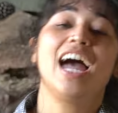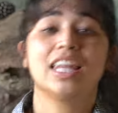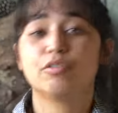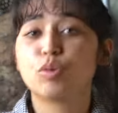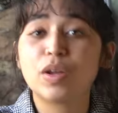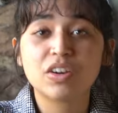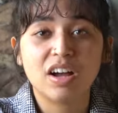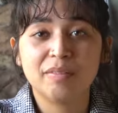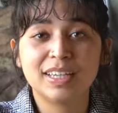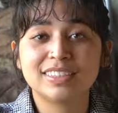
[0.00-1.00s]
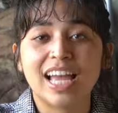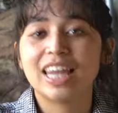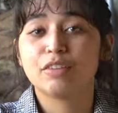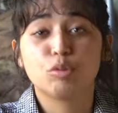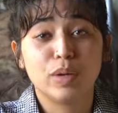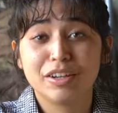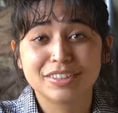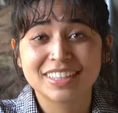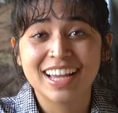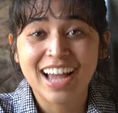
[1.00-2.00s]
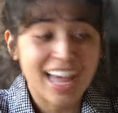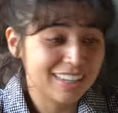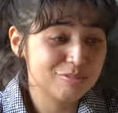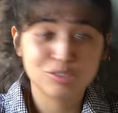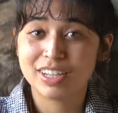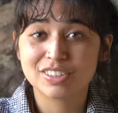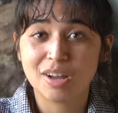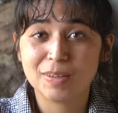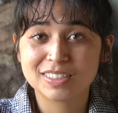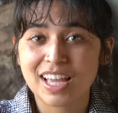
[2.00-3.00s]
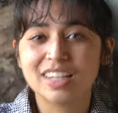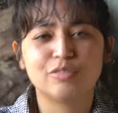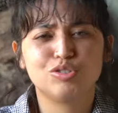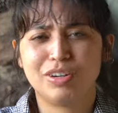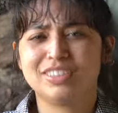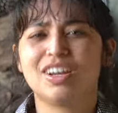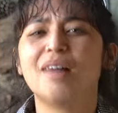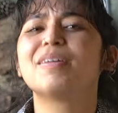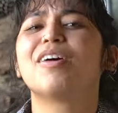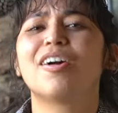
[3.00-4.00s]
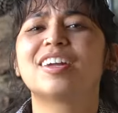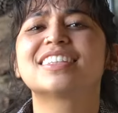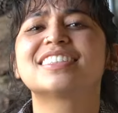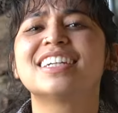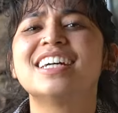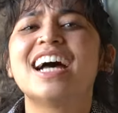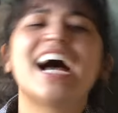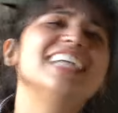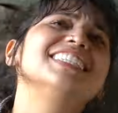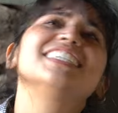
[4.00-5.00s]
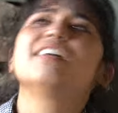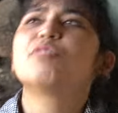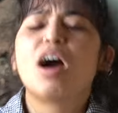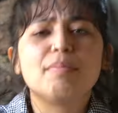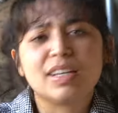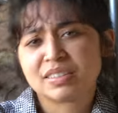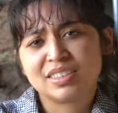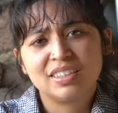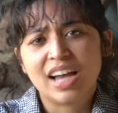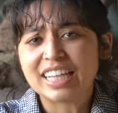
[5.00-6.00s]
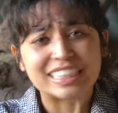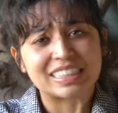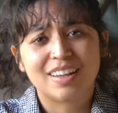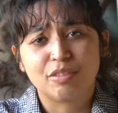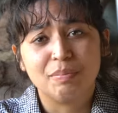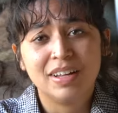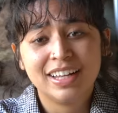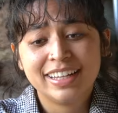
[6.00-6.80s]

I love queer comics. I love queers. I love trans comics. I love trans comic artists. I just love comics. I just love them.